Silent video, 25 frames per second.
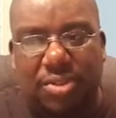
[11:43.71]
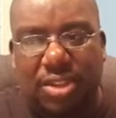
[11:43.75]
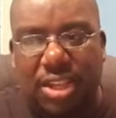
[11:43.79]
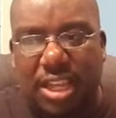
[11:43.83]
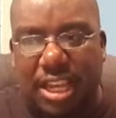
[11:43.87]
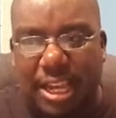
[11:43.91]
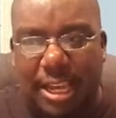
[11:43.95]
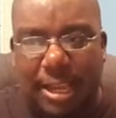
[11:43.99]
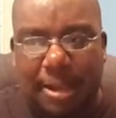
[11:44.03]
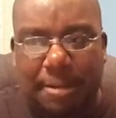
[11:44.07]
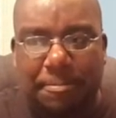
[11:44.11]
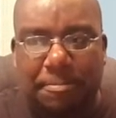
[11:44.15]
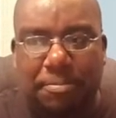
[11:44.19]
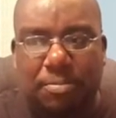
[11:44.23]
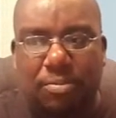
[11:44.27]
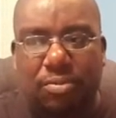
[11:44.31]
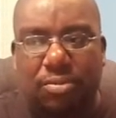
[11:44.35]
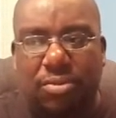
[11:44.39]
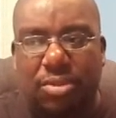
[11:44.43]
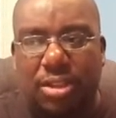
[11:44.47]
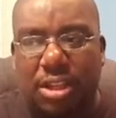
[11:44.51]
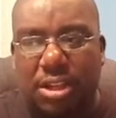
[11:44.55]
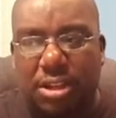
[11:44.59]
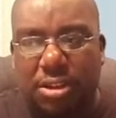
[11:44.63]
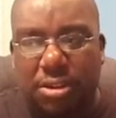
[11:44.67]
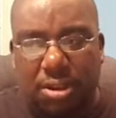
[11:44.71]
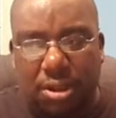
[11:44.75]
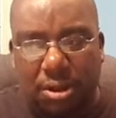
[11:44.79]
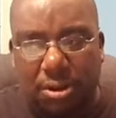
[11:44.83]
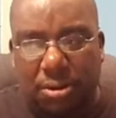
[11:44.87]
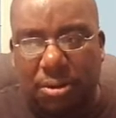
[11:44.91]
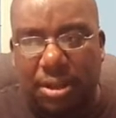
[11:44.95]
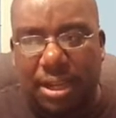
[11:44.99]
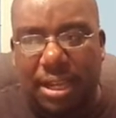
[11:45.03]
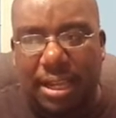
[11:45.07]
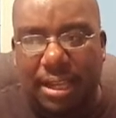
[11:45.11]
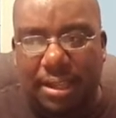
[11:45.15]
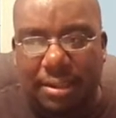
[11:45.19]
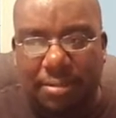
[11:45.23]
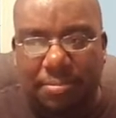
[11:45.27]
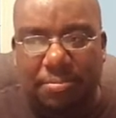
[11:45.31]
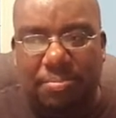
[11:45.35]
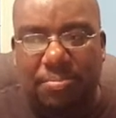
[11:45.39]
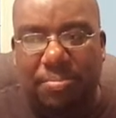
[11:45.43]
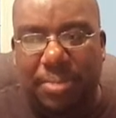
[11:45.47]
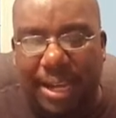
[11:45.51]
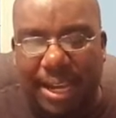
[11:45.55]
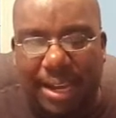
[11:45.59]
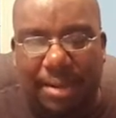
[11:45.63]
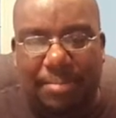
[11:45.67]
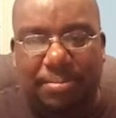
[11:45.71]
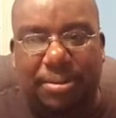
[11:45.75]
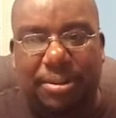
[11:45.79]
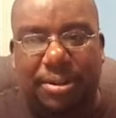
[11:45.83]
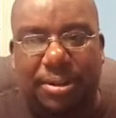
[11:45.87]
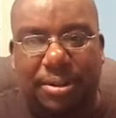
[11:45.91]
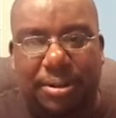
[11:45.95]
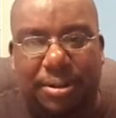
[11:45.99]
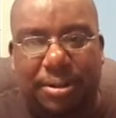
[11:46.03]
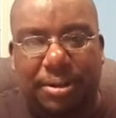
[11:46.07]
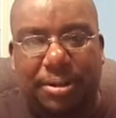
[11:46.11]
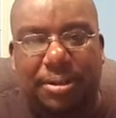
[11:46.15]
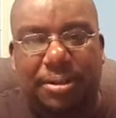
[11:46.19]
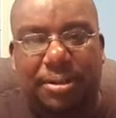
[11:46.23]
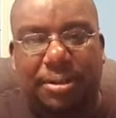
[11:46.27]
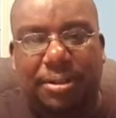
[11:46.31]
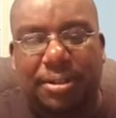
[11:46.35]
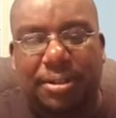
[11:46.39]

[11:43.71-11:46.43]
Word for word: He, you know, he pampered her.